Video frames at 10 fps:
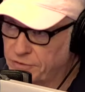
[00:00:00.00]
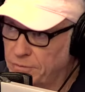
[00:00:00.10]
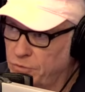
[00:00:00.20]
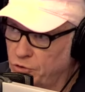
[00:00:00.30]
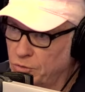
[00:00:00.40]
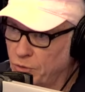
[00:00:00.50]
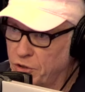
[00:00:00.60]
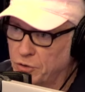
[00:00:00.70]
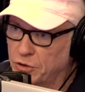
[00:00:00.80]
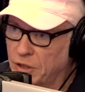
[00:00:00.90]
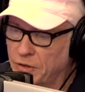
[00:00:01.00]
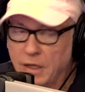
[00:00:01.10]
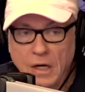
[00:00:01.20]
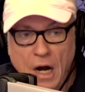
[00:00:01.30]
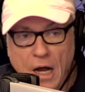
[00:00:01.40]
to do some research on that.
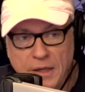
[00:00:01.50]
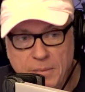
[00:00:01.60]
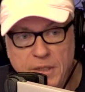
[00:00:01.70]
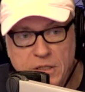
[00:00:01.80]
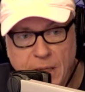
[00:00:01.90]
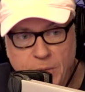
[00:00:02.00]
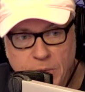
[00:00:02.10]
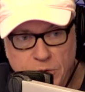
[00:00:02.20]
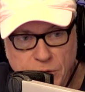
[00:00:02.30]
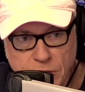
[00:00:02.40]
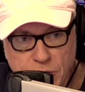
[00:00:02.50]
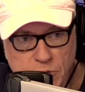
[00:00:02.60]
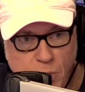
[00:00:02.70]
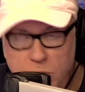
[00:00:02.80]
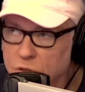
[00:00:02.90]
In the meantime, we return to the sports.